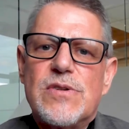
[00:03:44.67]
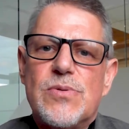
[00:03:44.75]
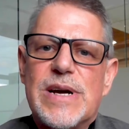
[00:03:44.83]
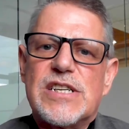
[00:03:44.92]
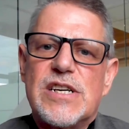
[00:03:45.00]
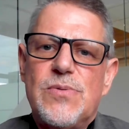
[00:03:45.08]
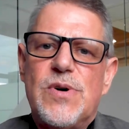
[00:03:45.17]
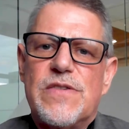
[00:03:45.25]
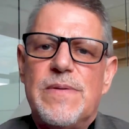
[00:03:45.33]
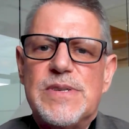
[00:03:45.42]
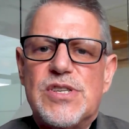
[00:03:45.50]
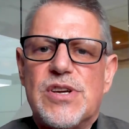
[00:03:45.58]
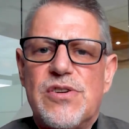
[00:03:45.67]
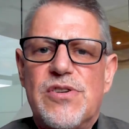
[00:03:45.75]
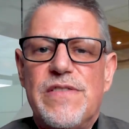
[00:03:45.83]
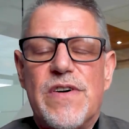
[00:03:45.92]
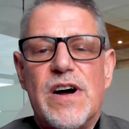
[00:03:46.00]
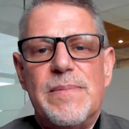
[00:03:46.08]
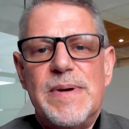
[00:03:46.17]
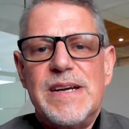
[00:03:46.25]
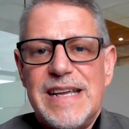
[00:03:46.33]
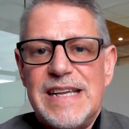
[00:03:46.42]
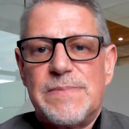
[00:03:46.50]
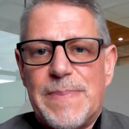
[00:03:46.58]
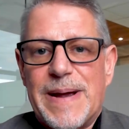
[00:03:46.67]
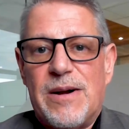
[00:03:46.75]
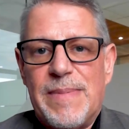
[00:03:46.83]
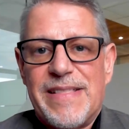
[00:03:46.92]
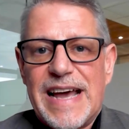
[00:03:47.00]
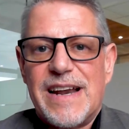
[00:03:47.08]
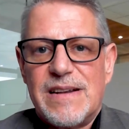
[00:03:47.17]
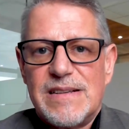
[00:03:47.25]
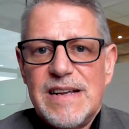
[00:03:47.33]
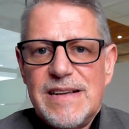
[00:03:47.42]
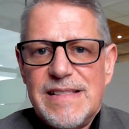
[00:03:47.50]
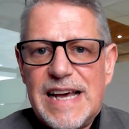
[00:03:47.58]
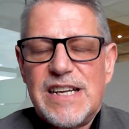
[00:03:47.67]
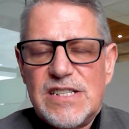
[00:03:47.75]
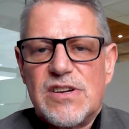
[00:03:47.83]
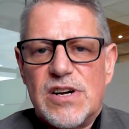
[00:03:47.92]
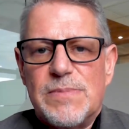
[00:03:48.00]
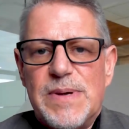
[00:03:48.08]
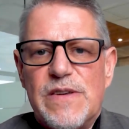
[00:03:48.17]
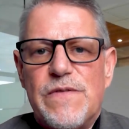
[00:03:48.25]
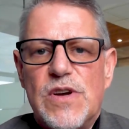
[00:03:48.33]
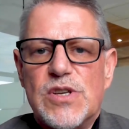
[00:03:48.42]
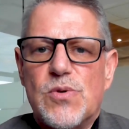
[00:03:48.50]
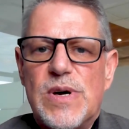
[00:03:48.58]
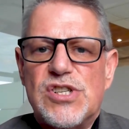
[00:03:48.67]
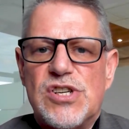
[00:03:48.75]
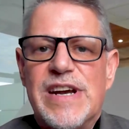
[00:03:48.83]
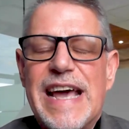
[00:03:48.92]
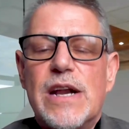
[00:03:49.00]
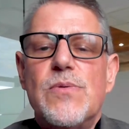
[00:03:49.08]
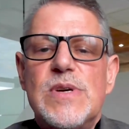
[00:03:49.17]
to actually work from a secure environment is paramount. That has got to be the first question. How do